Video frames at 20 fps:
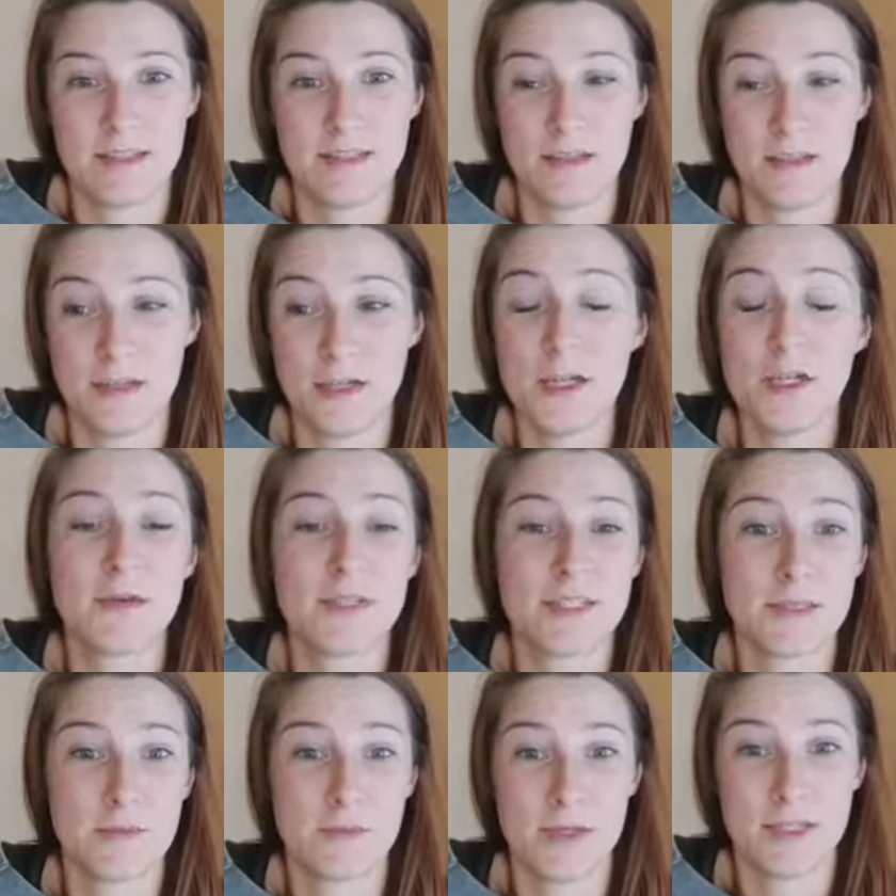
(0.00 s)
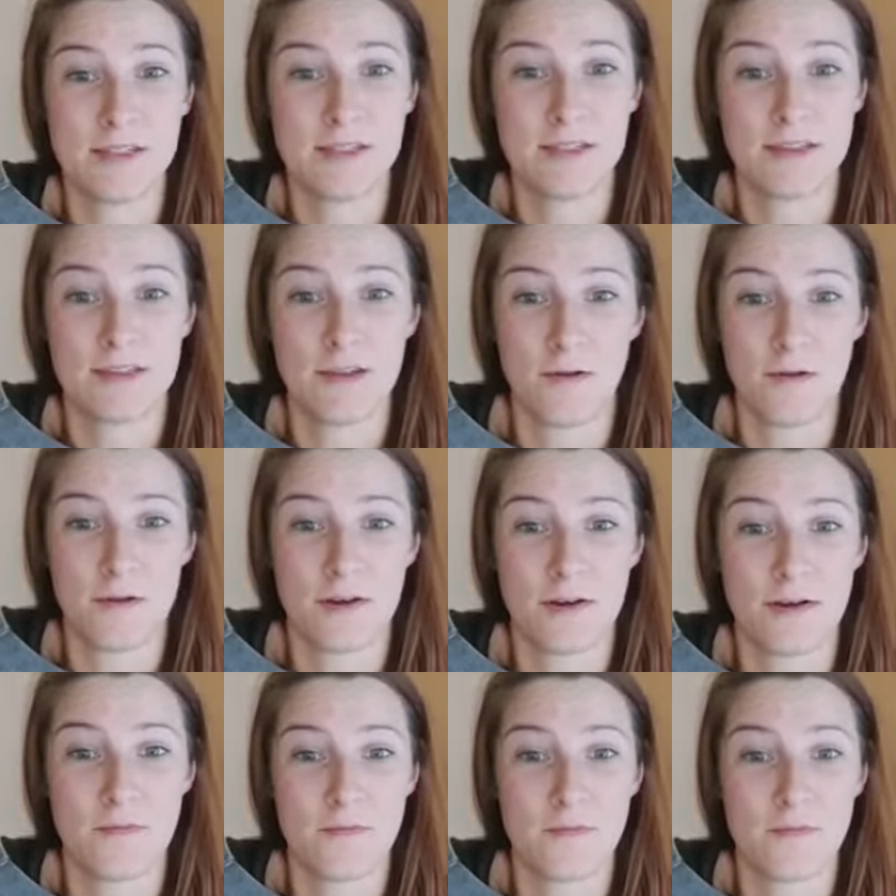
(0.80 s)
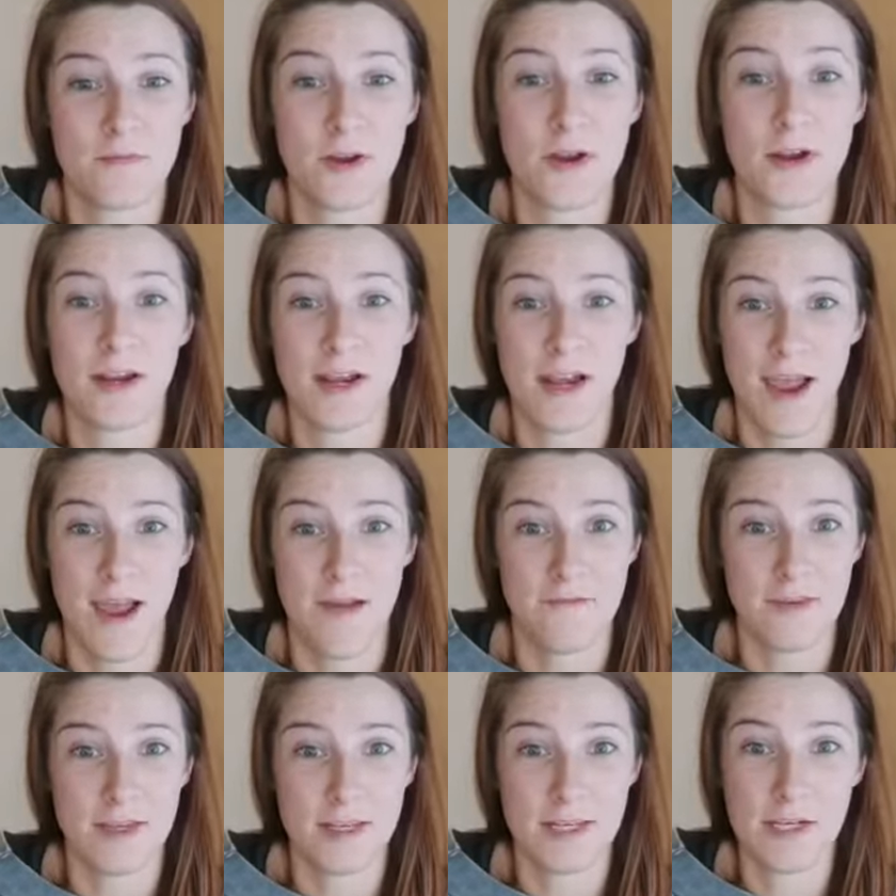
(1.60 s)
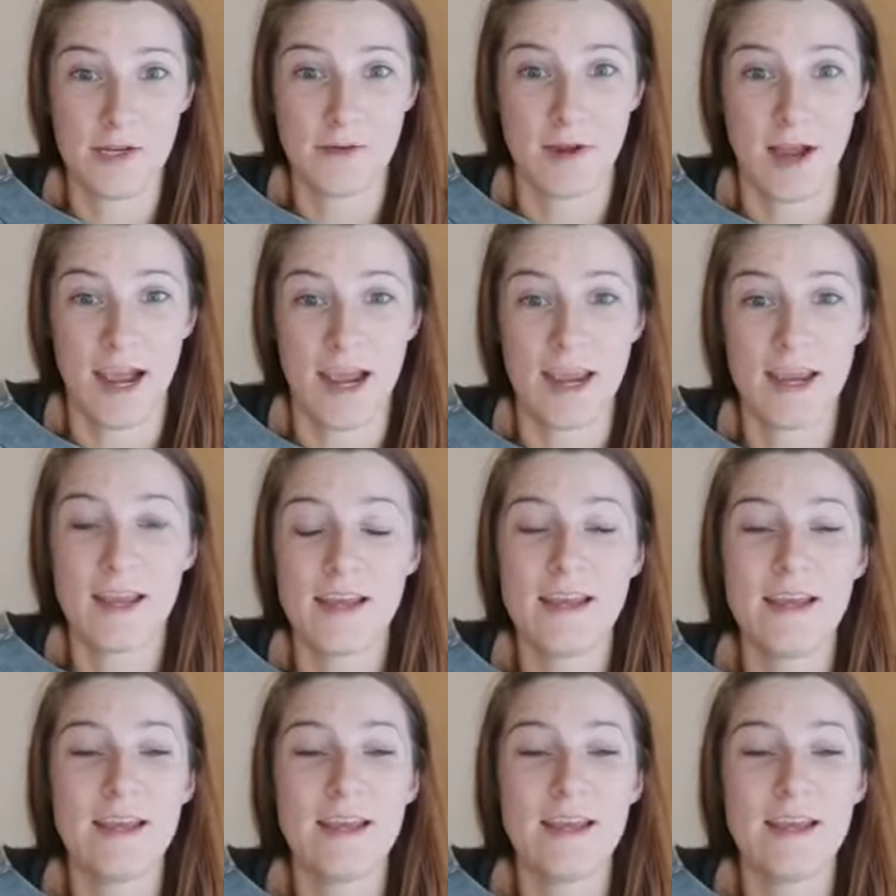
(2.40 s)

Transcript: you as a business owner are going to have to do, right?